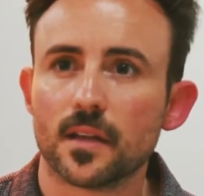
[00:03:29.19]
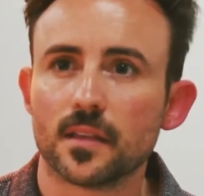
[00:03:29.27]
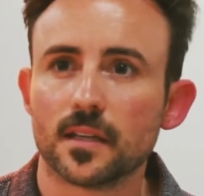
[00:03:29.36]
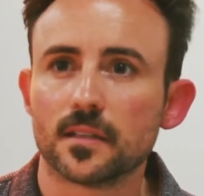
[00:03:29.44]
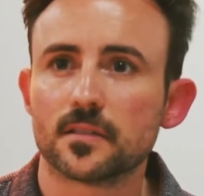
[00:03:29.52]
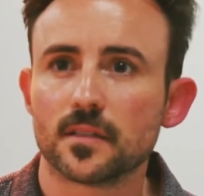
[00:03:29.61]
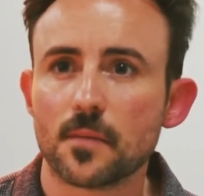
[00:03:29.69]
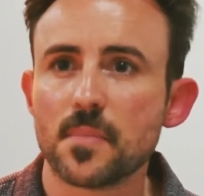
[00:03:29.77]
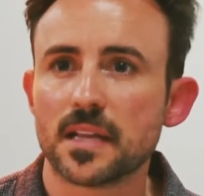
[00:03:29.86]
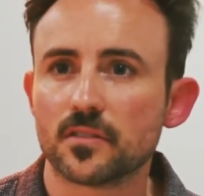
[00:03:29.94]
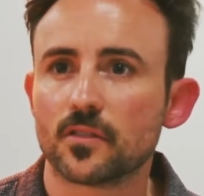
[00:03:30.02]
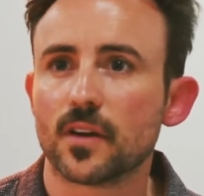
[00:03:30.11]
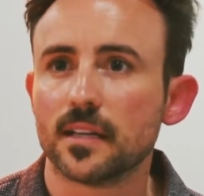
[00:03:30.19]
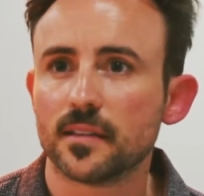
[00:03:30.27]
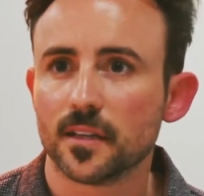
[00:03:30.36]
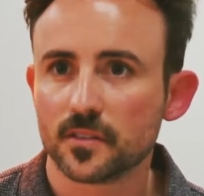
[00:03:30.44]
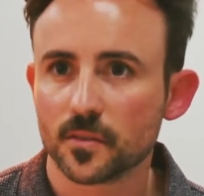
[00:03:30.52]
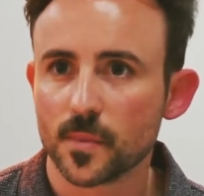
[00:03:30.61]
I think it's, it means a great
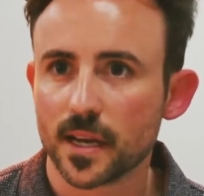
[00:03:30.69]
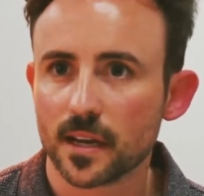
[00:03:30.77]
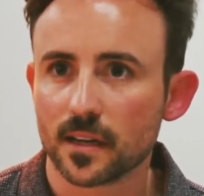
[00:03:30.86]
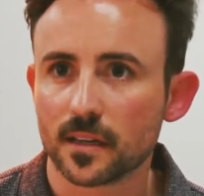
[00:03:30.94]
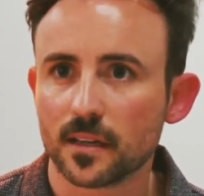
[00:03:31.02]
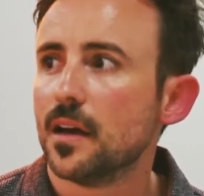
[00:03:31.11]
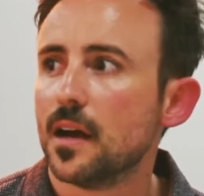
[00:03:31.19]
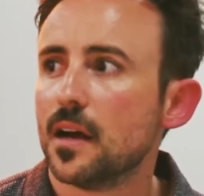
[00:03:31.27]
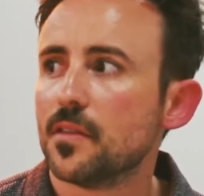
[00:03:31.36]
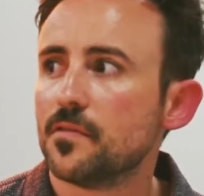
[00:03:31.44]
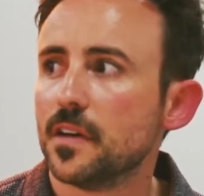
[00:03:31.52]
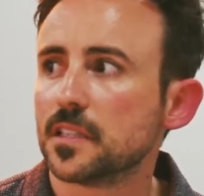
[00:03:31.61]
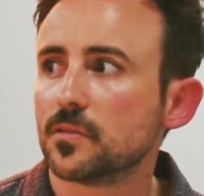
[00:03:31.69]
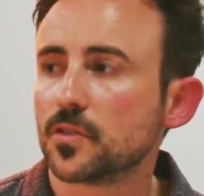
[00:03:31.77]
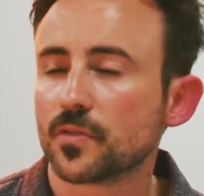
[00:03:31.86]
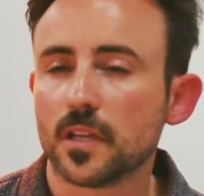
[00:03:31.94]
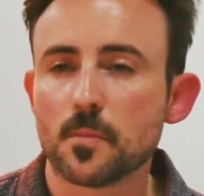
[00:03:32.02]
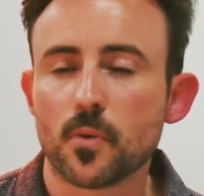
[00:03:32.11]
deal to me, and uh, the festival
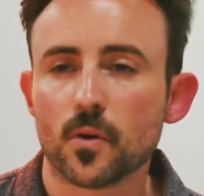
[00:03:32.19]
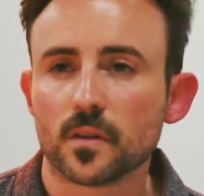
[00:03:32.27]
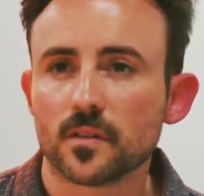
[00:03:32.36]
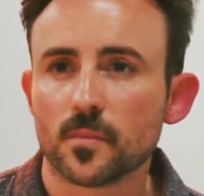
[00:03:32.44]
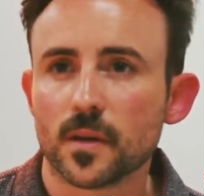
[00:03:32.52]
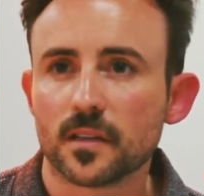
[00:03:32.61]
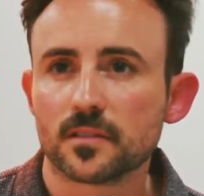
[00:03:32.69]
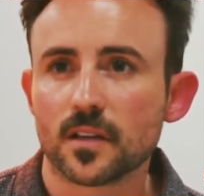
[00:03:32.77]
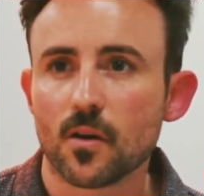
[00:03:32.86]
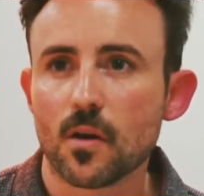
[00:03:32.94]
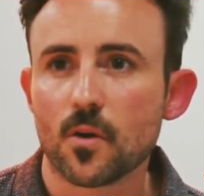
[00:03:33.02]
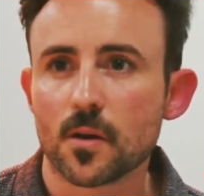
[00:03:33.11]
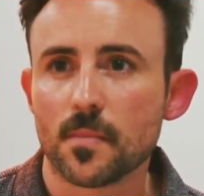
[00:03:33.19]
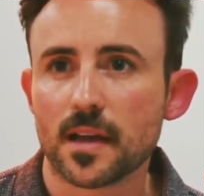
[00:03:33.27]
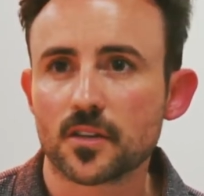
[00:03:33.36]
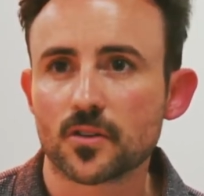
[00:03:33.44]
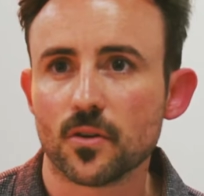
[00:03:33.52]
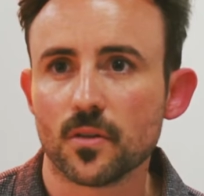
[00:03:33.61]
is really important to me. So I want to
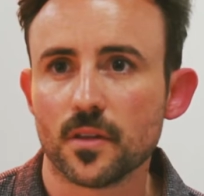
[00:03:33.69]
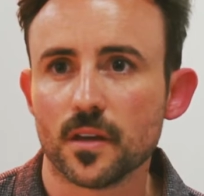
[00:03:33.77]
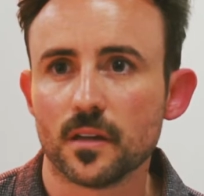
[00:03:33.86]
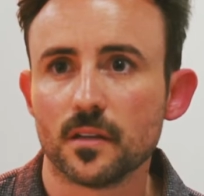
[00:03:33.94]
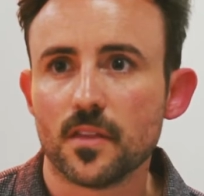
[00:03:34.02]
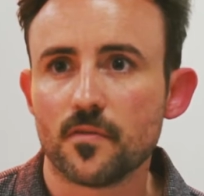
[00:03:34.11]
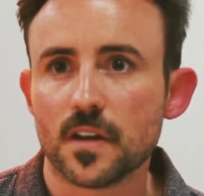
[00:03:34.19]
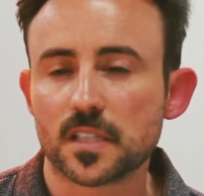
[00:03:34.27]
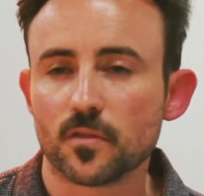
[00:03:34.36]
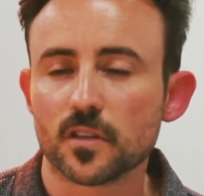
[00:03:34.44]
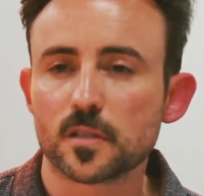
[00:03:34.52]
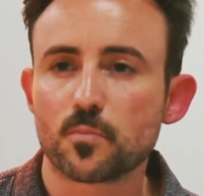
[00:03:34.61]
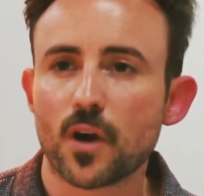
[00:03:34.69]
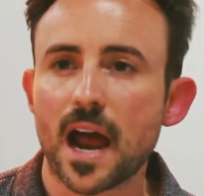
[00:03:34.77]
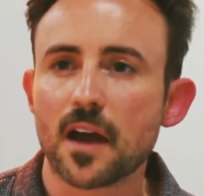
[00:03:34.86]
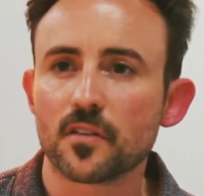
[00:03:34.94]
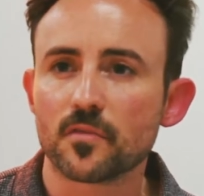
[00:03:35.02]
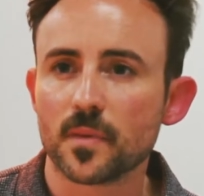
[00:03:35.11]
make sure that the festival is
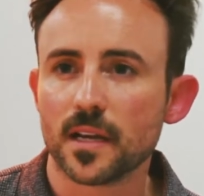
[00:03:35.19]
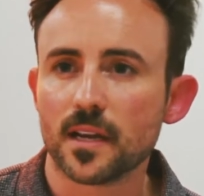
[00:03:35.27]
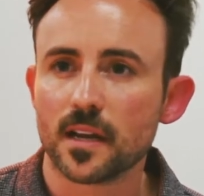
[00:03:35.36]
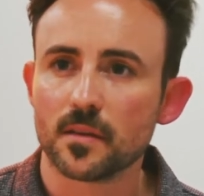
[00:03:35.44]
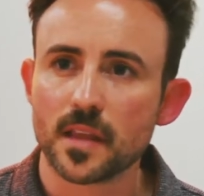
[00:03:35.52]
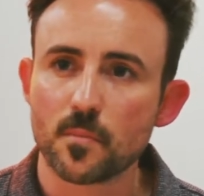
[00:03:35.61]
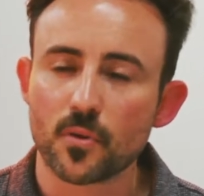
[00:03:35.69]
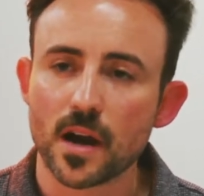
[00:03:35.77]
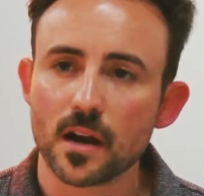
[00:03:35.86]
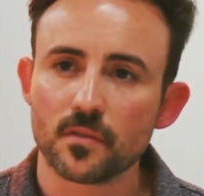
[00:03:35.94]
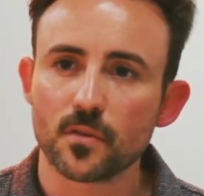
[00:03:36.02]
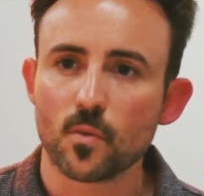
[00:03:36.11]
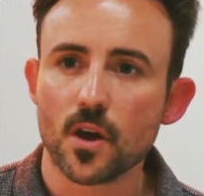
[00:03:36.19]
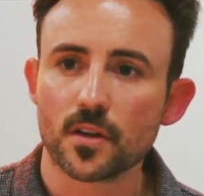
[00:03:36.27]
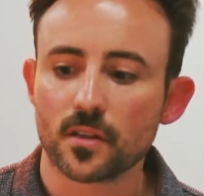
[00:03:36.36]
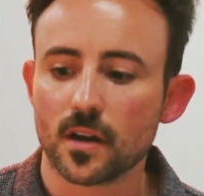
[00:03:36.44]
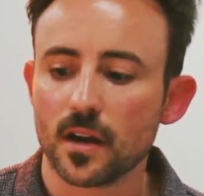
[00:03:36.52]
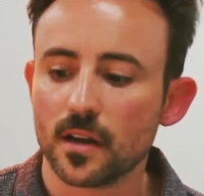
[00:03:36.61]
proud of me and they're proud of the work
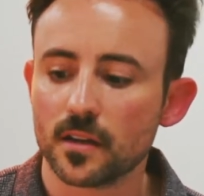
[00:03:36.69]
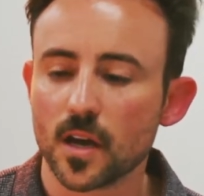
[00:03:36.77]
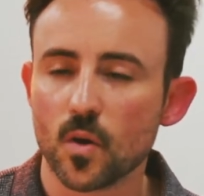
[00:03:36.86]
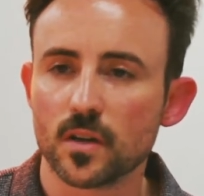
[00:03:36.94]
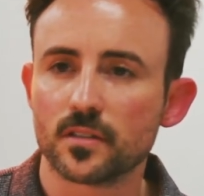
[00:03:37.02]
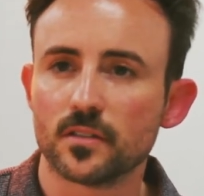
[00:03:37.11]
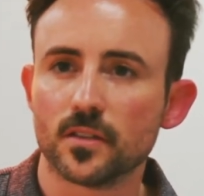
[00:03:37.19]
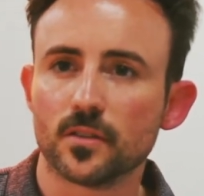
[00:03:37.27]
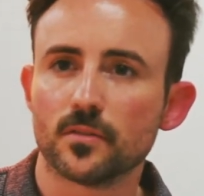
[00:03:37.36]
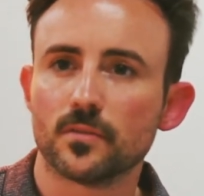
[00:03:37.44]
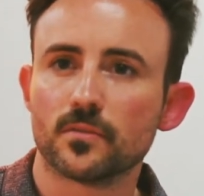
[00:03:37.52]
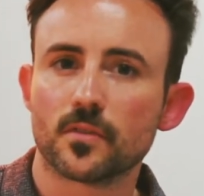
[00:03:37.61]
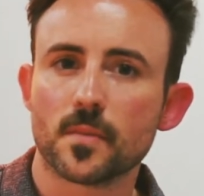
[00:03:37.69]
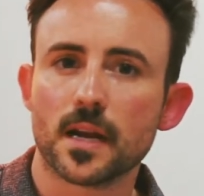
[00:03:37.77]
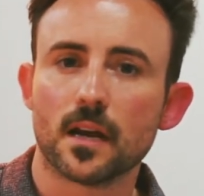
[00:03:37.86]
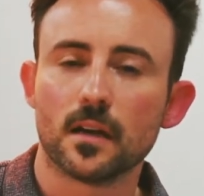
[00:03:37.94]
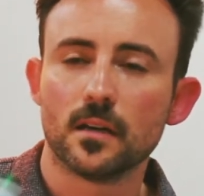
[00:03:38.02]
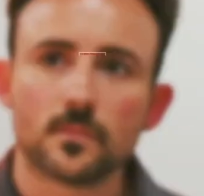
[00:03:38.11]
that I go on to do from
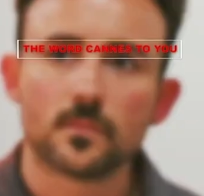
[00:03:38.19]
here.